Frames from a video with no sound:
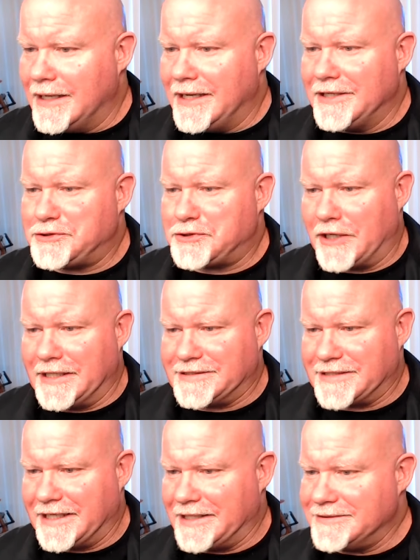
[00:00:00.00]

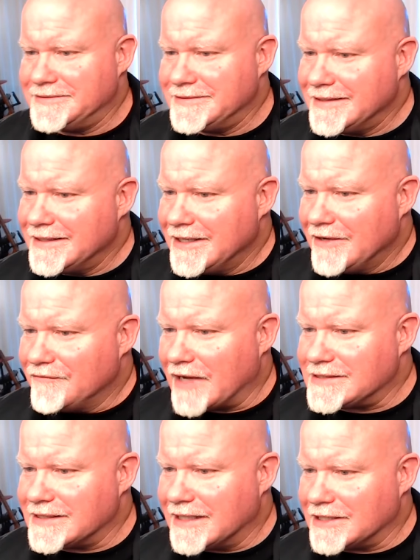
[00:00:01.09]
Tracy.
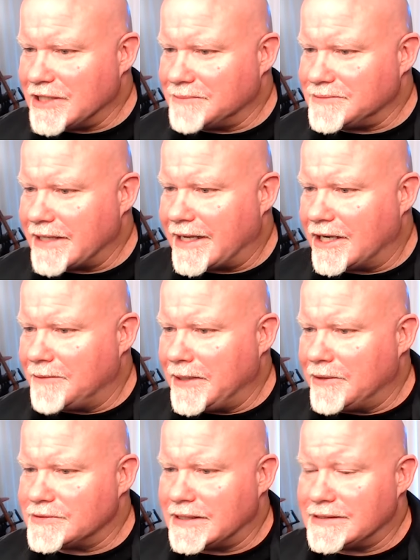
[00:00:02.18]
Fasting like a champ. Take care, B. It
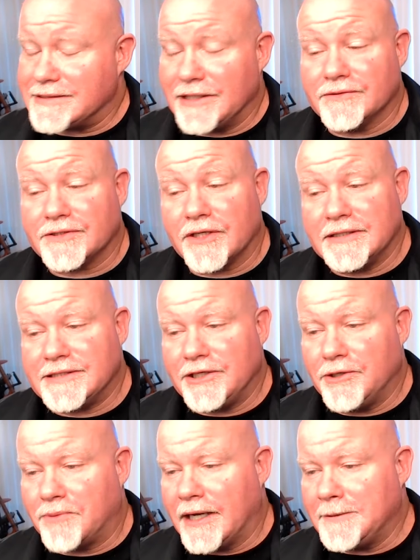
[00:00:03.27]
was nice to see you. It was good to see you,
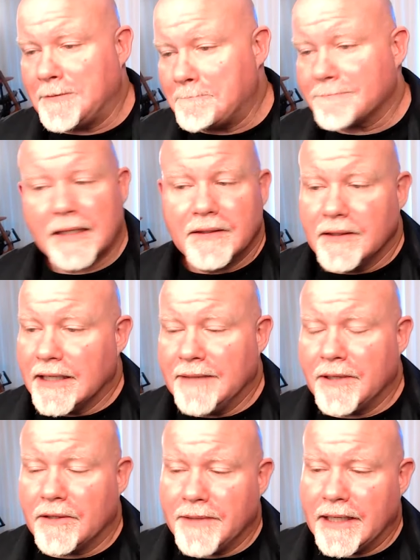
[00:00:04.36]
Brian.
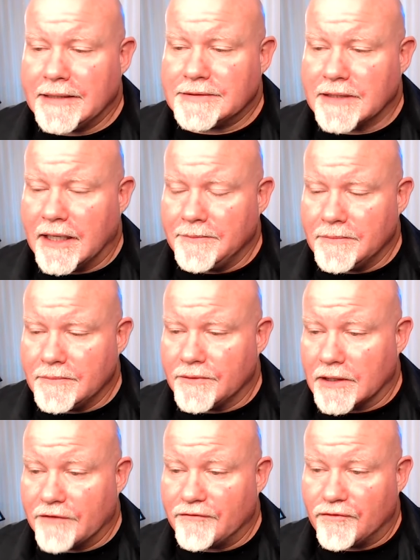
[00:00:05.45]
Email me anytime,
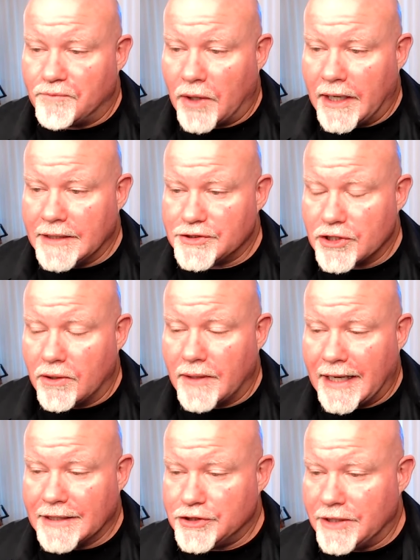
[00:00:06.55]

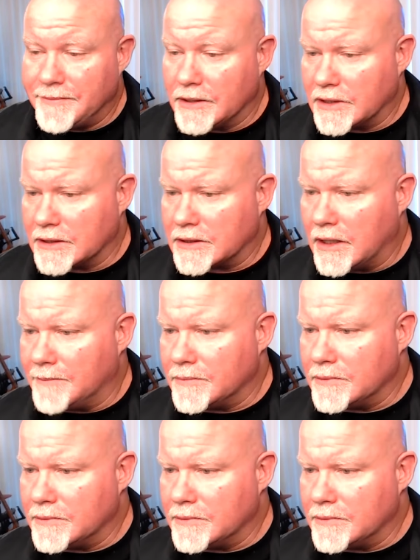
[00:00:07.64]
thelifeofbrianshow@gmail.com.